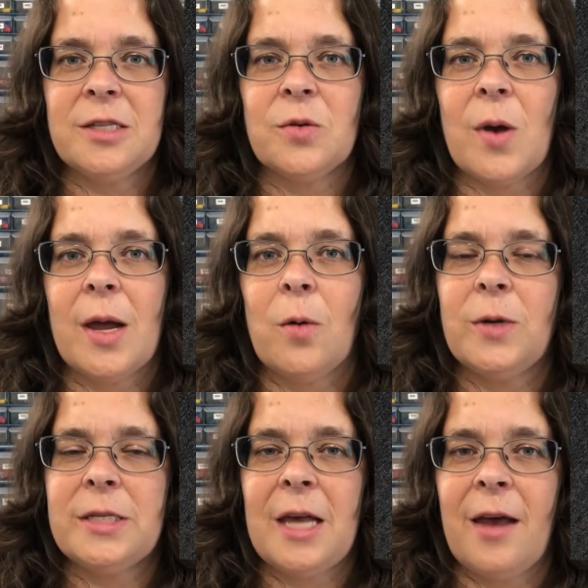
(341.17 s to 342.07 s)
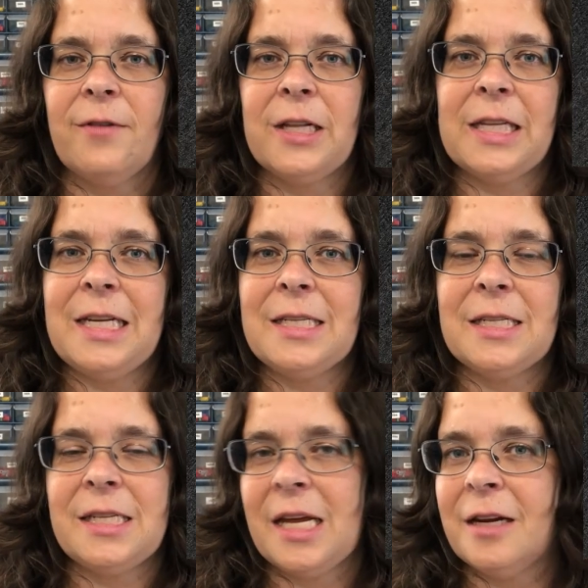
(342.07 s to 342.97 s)
so I always have at
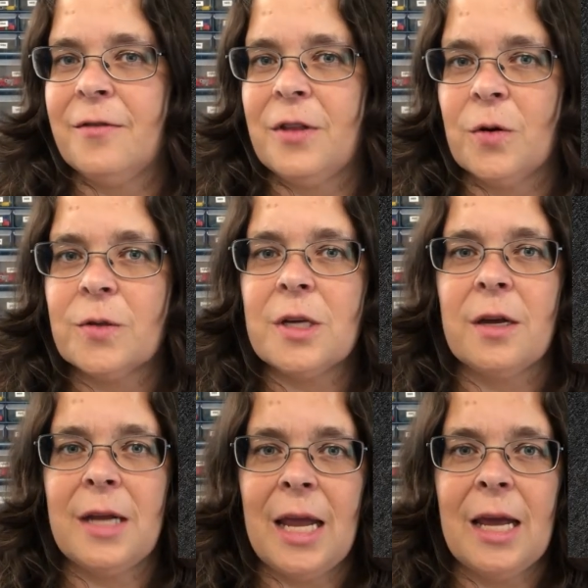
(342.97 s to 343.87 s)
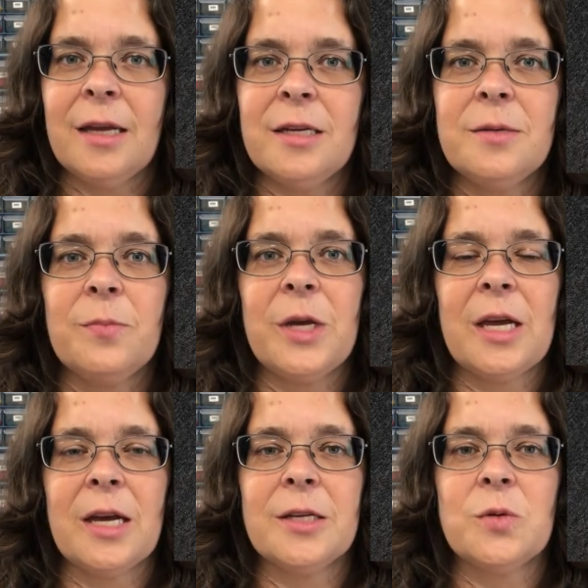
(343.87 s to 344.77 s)
least 10 of those on hand
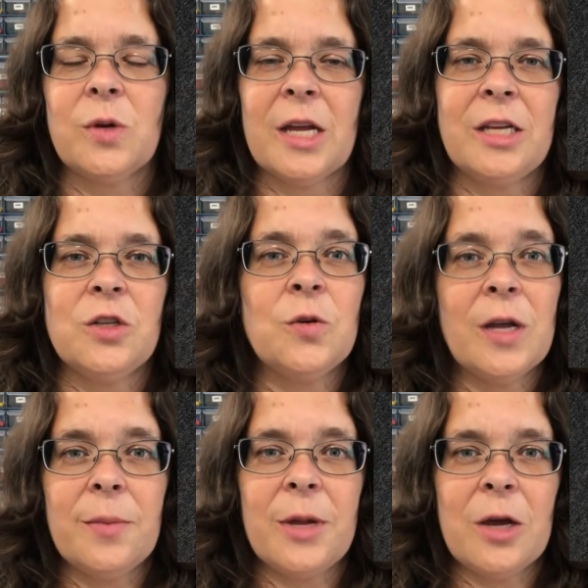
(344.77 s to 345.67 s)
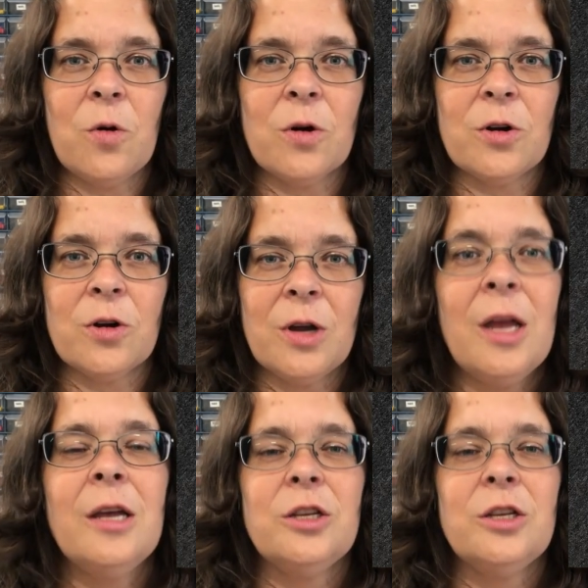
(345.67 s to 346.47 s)
because when I do get a big order,